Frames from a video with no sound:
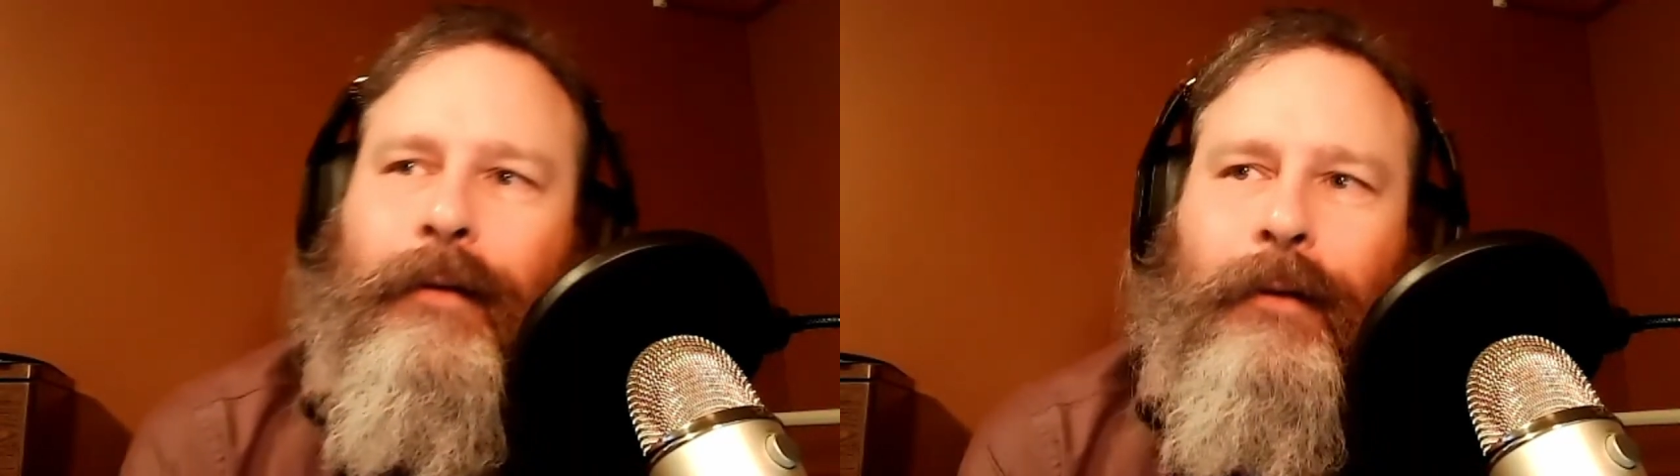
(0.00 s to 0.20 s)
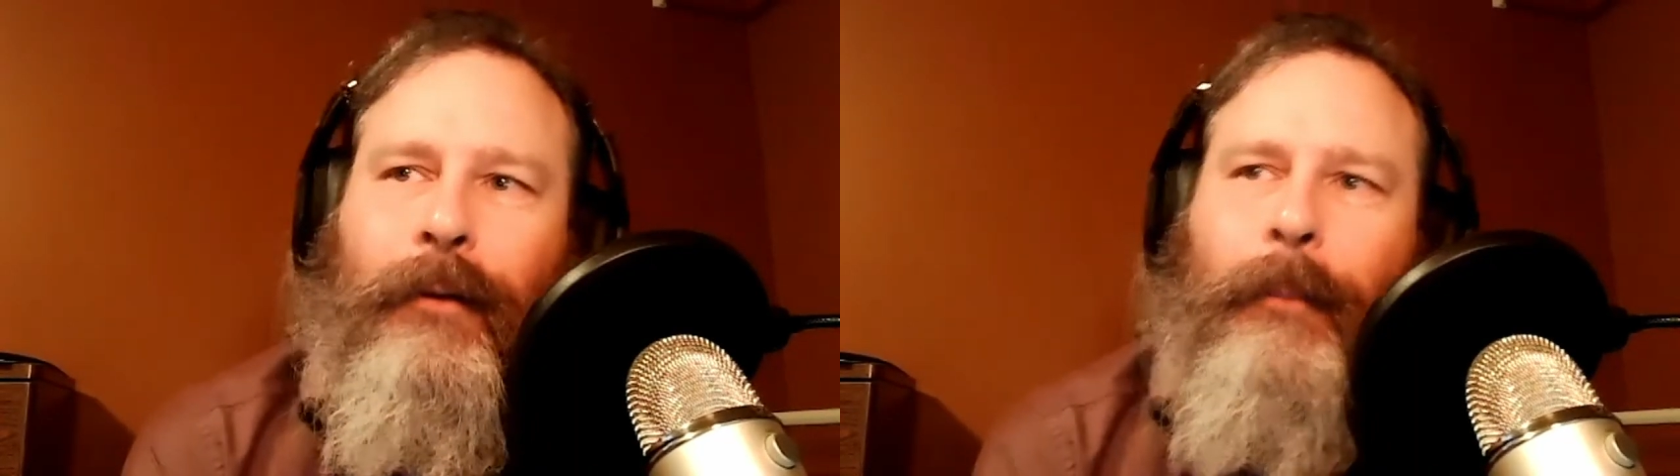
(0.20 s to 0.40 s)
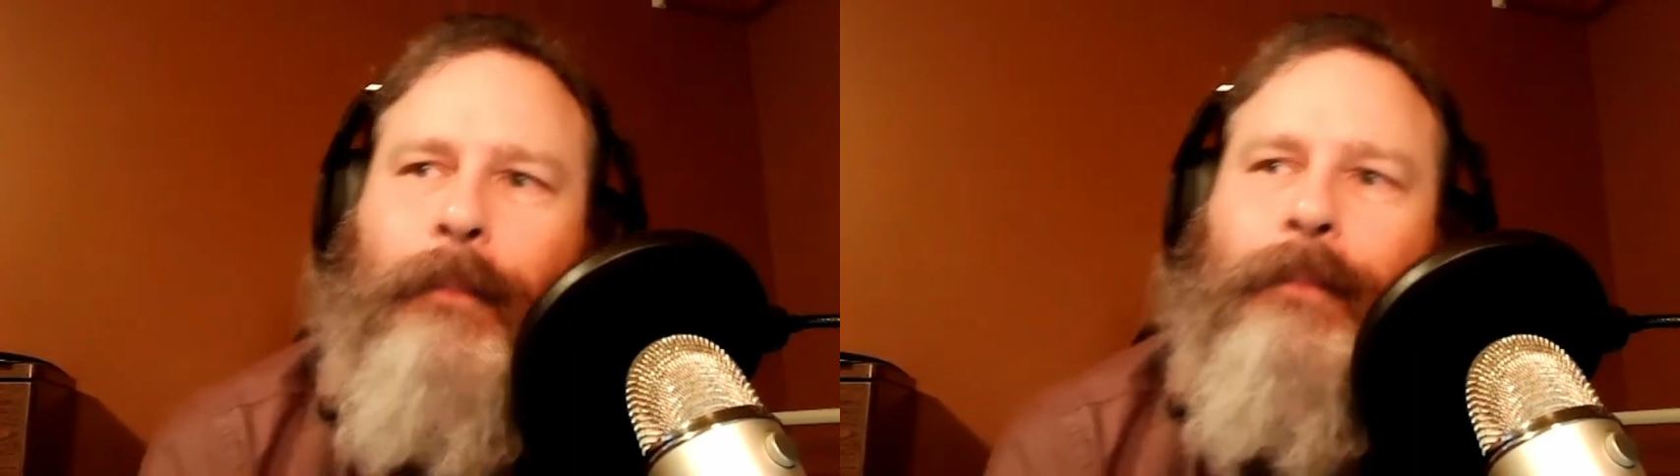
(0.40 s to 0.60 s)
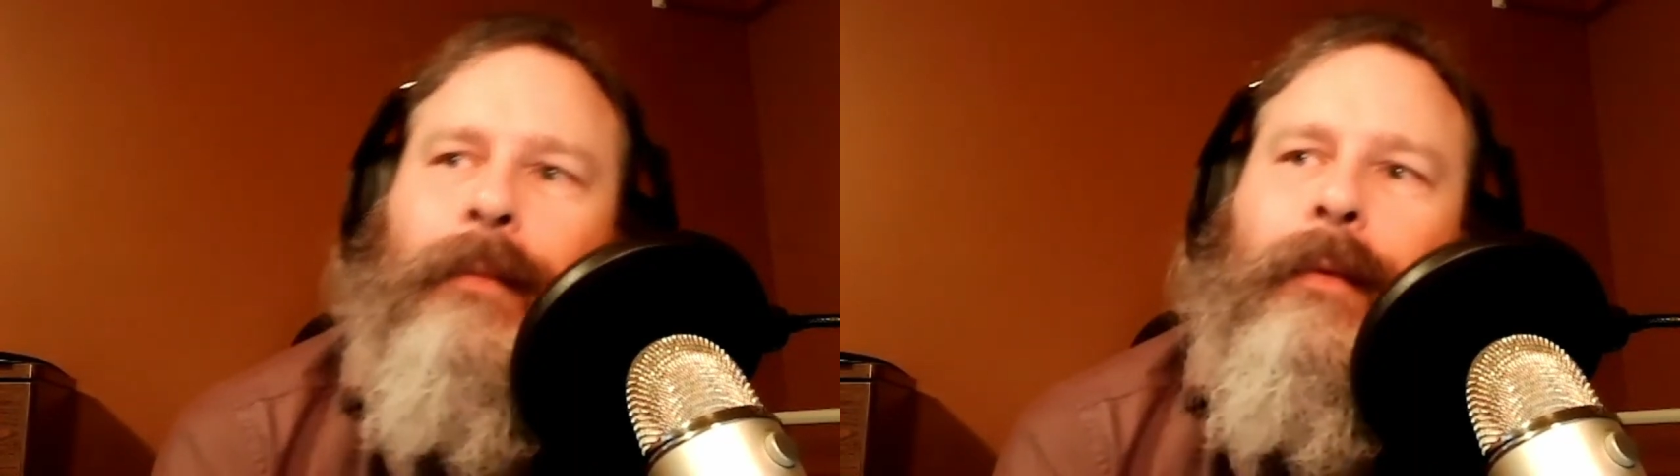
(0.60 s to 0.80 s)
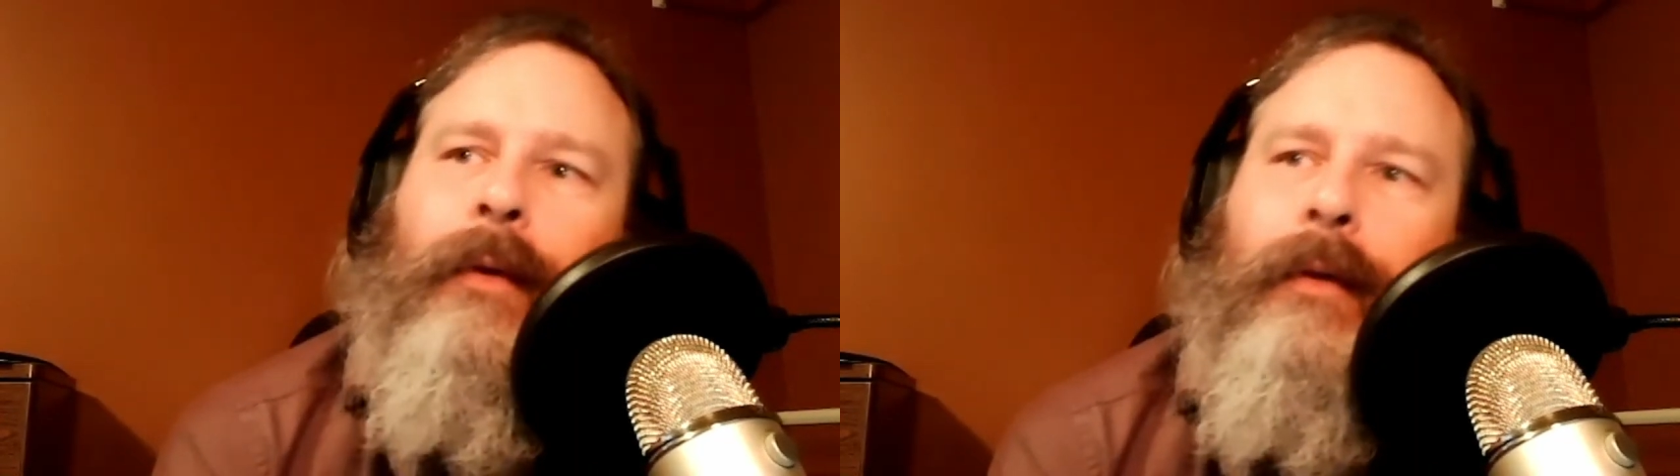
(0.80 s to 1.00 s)
So
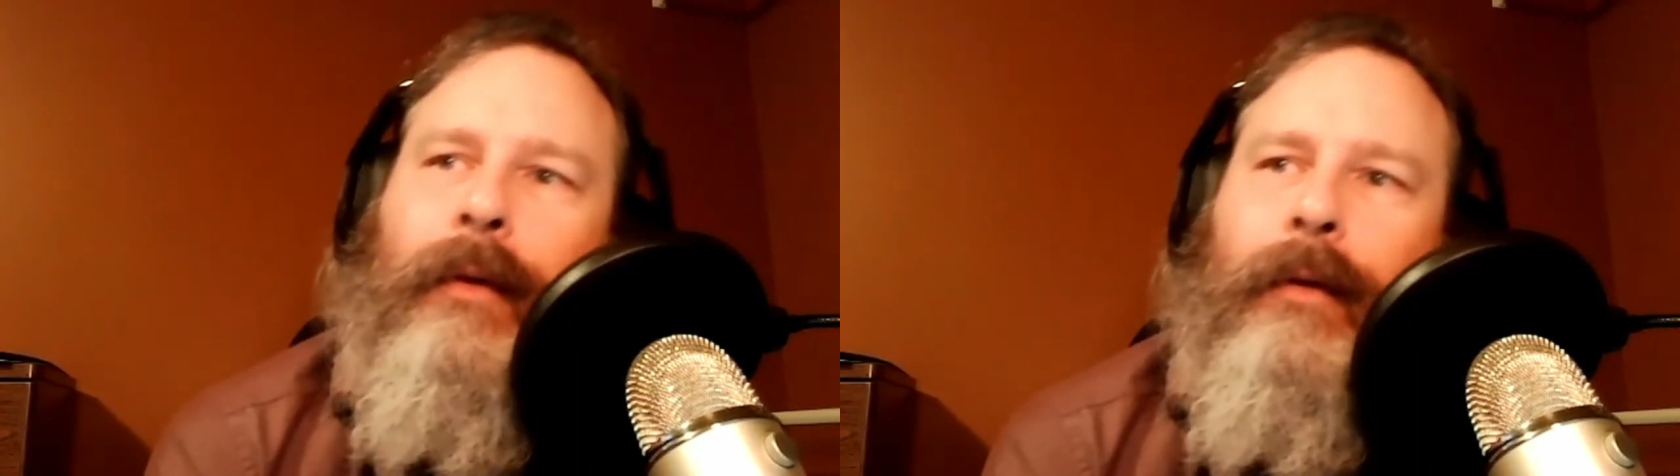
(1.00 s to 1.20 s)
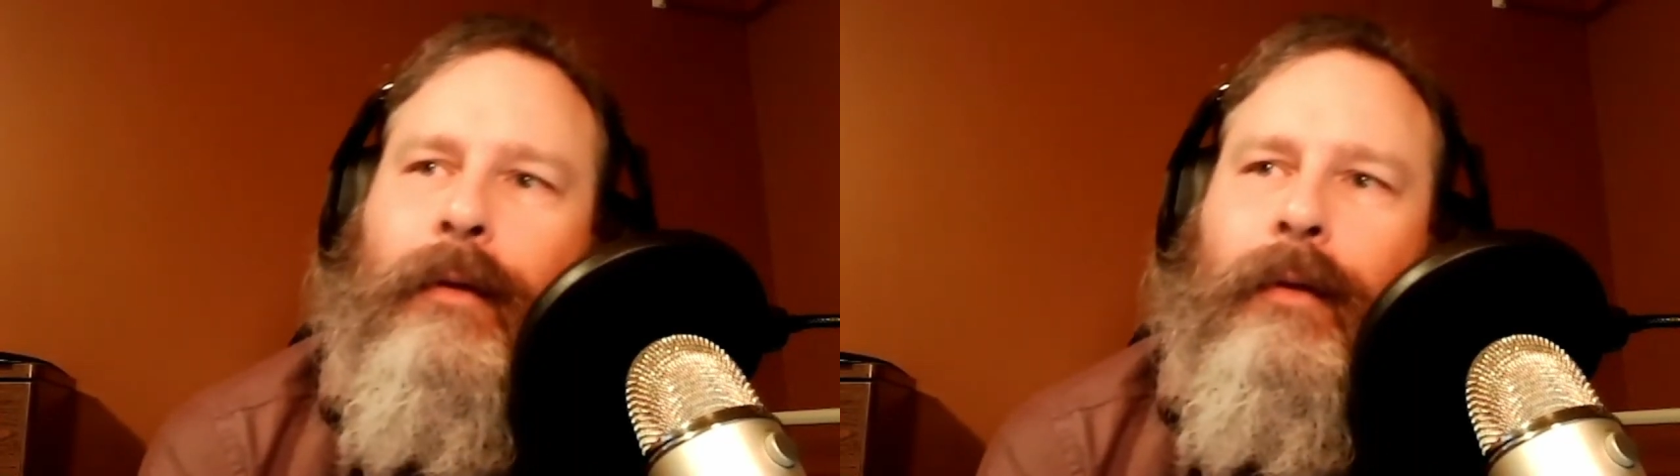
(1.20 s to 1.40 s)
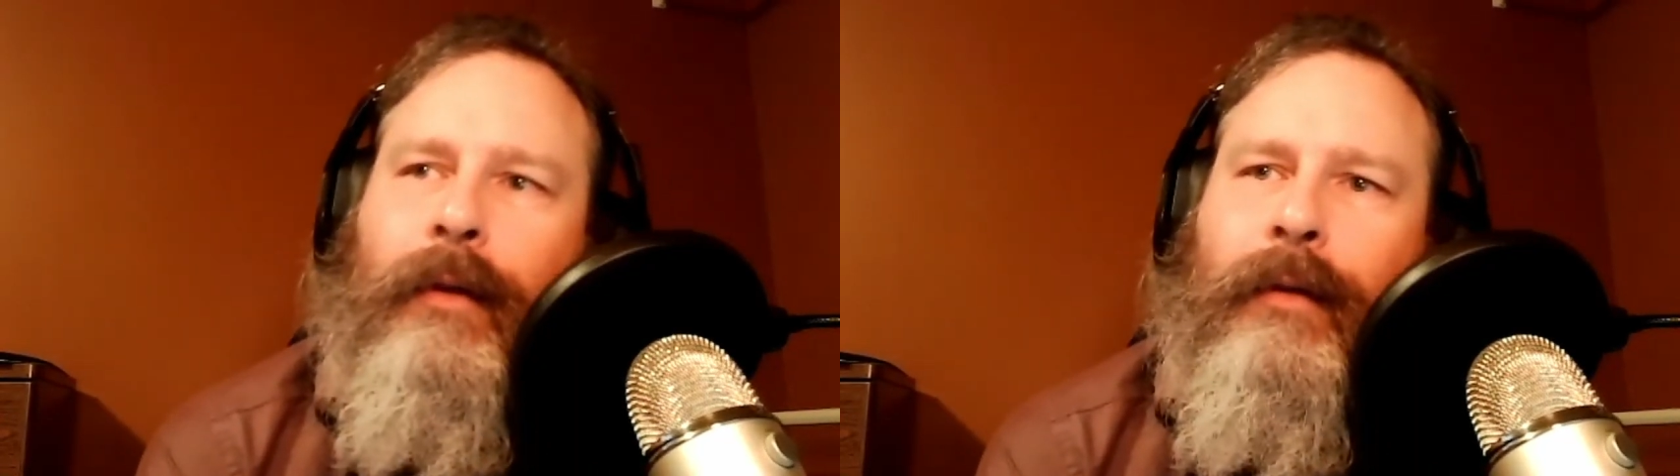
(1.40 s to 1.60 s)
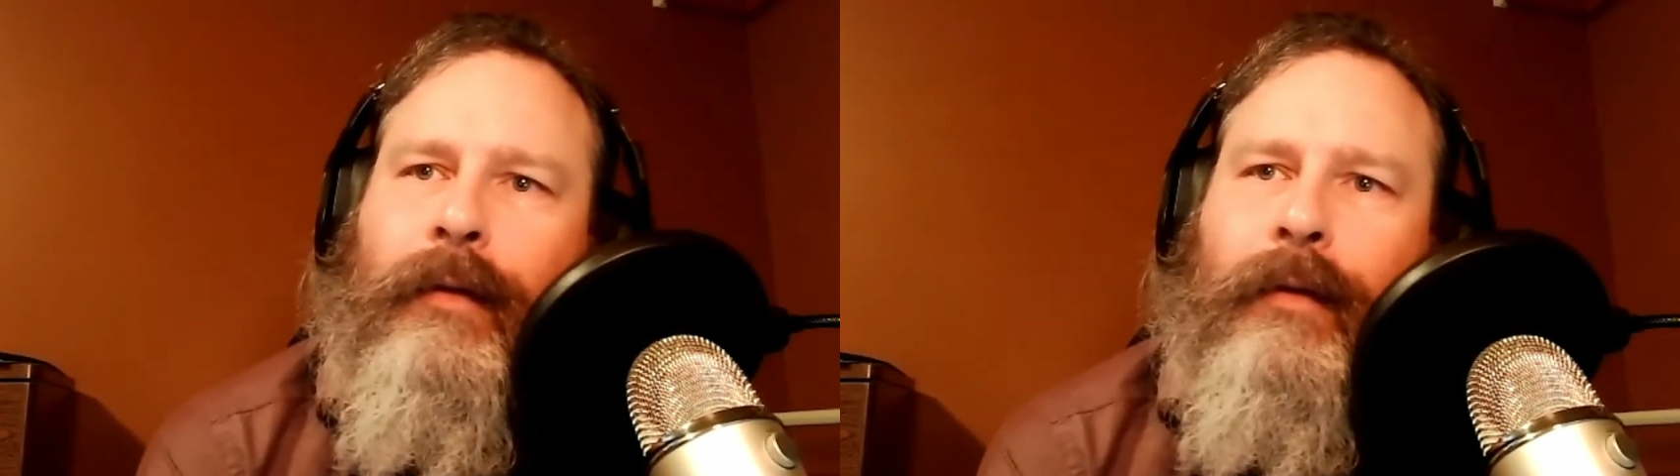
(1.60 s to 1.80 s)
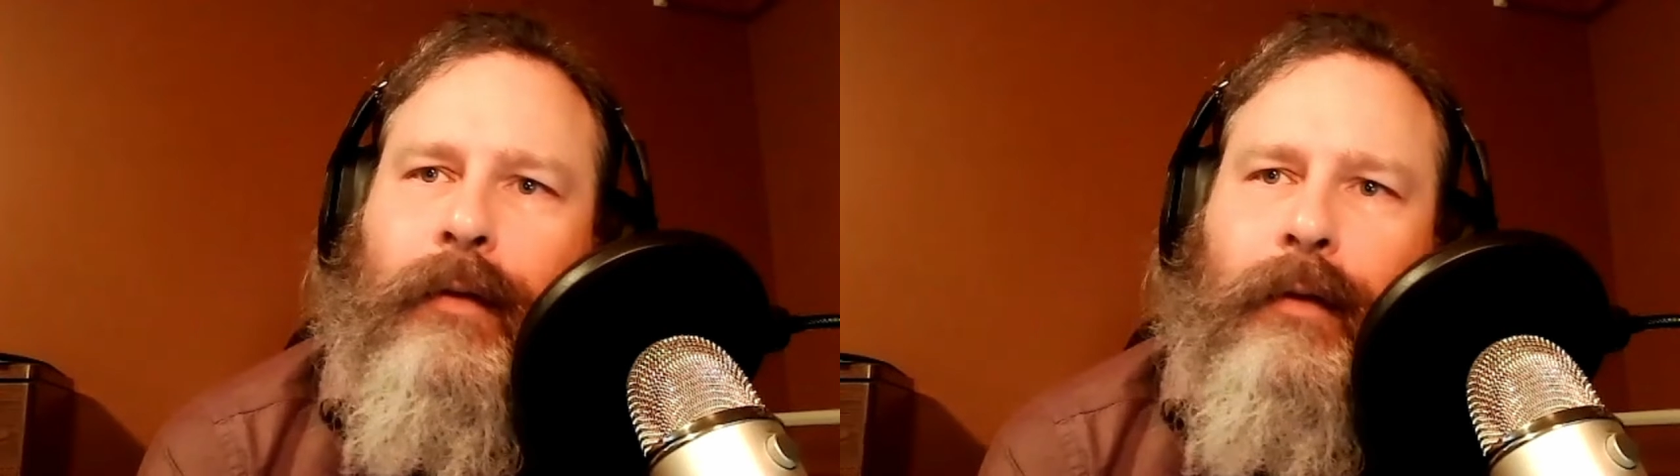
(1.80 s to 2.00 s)
this